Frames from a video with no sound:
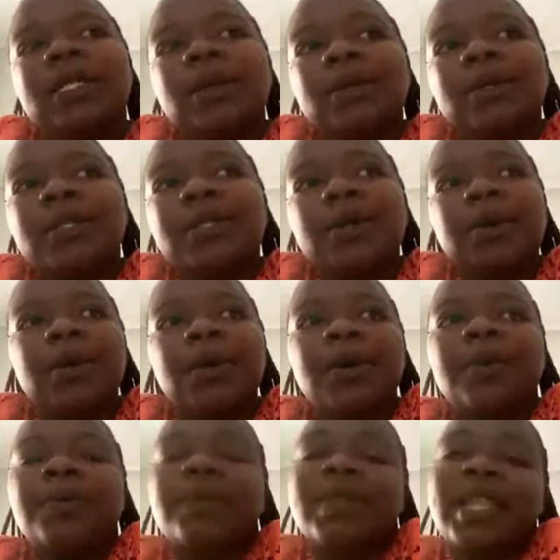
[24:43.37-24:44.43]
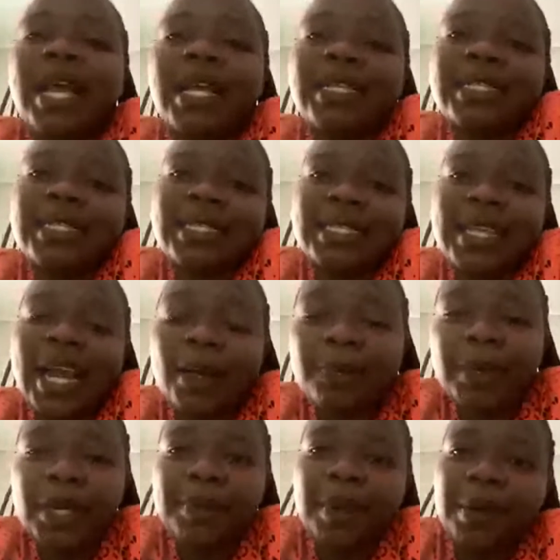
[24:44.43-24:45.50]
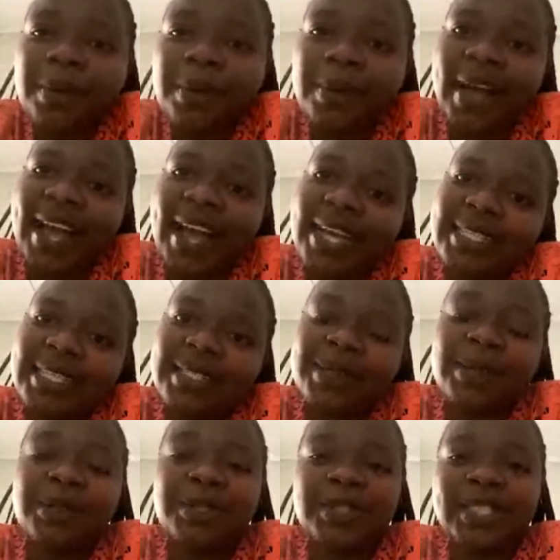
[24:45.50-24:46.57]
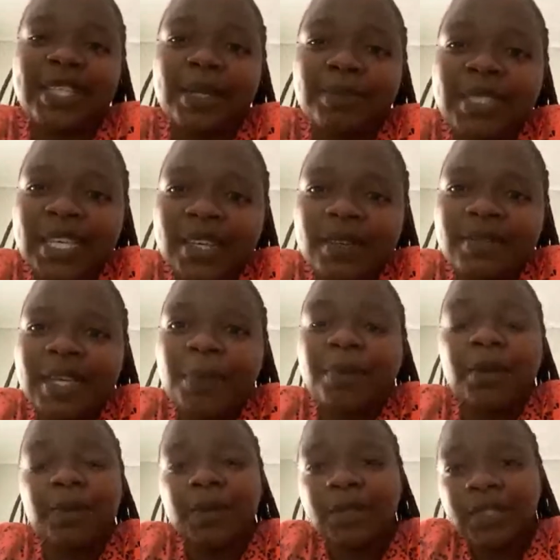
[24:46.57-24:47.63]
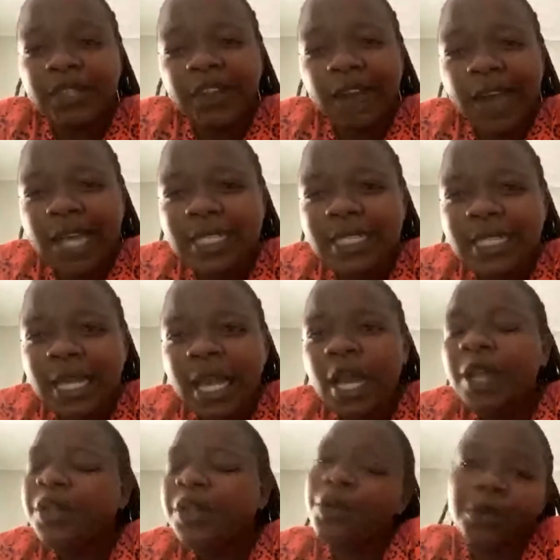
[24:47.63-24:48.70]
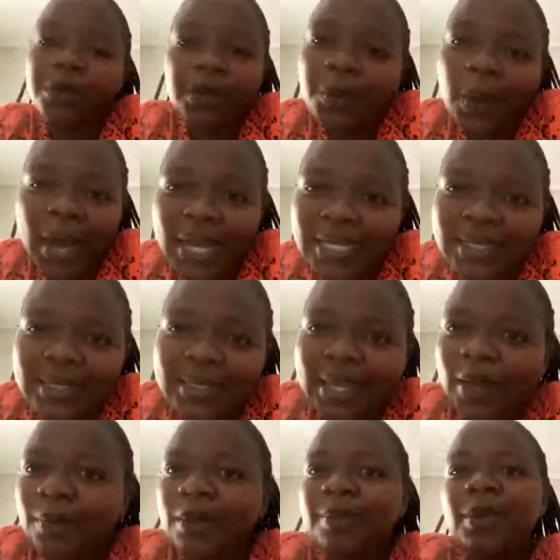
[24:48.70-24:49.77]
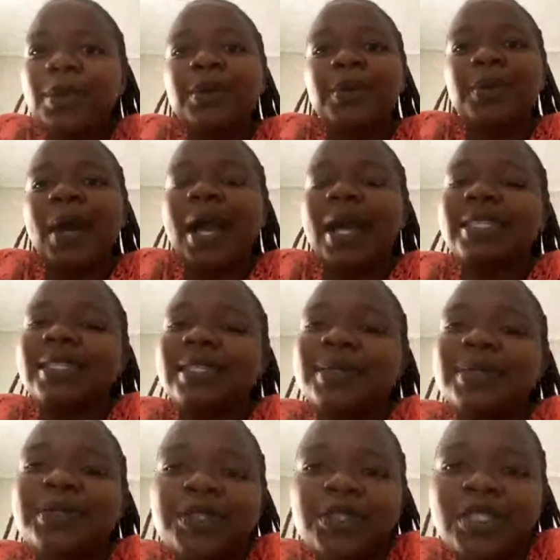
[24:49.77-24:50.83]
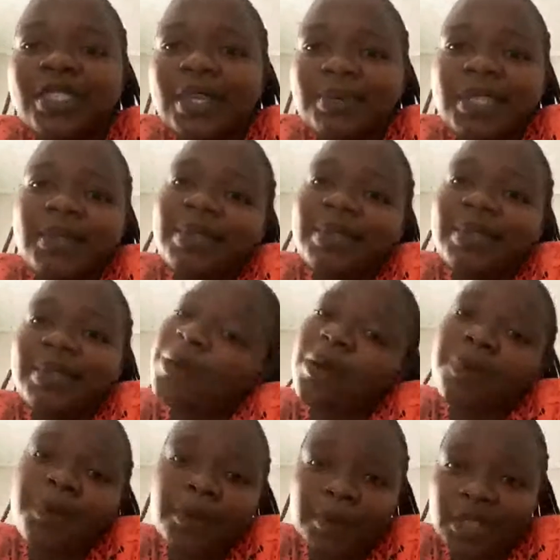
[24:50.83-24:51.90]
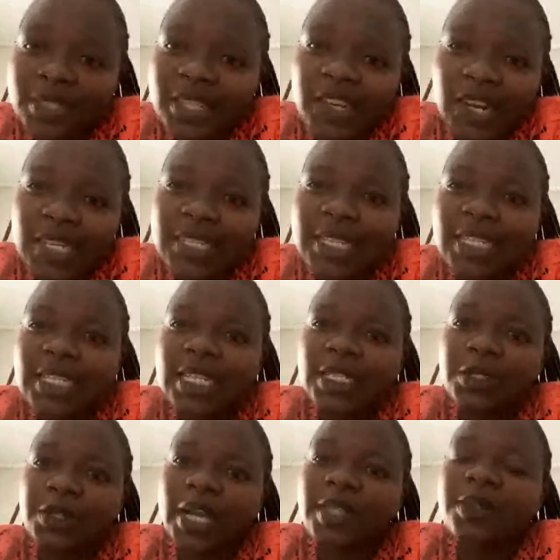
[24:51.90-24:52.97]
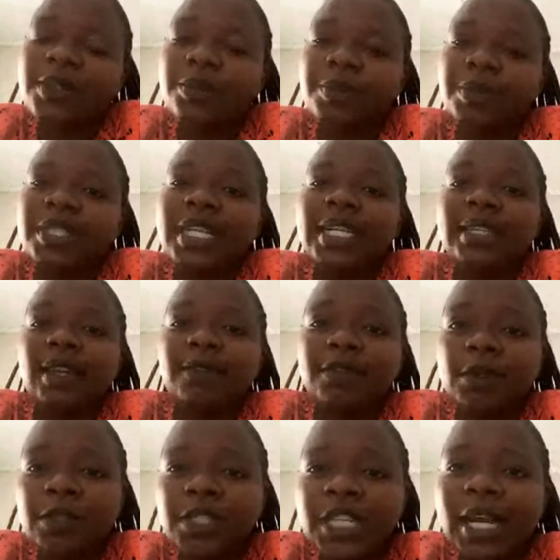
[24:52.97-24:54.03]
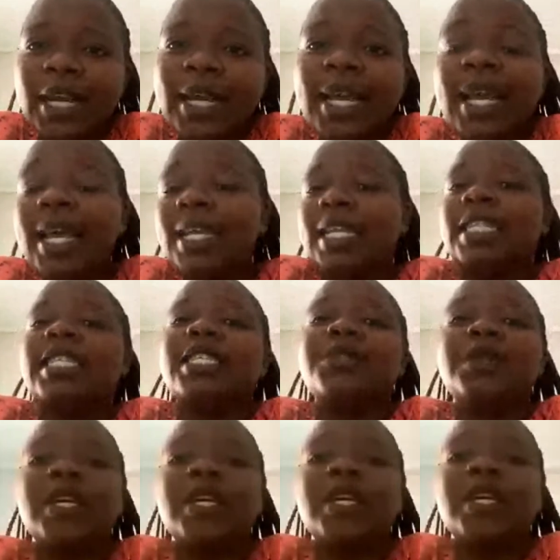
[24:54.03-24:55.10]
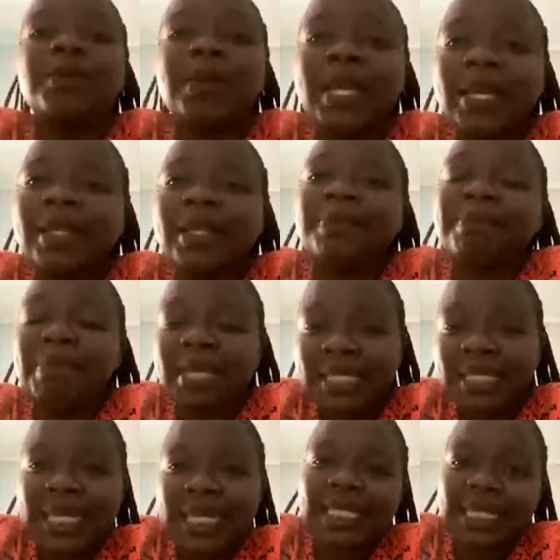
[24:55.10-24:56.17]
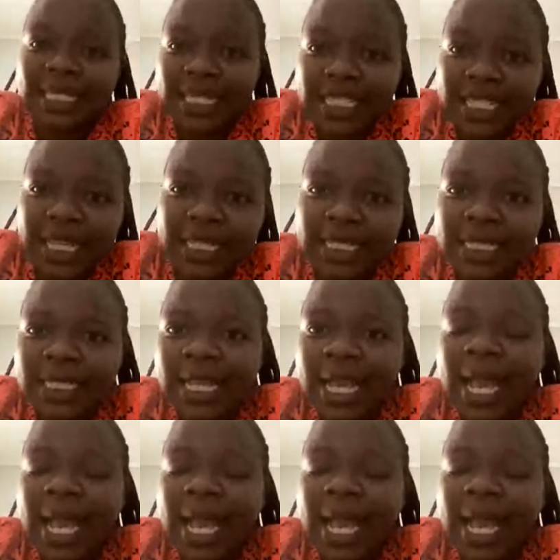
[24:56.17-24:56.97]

is also that young people who access contraceptives are promiscuous. No, not quite. Young people who access contraceptives are not promiscuous. They're just trying to protect their future. They're just trying to make better decisions.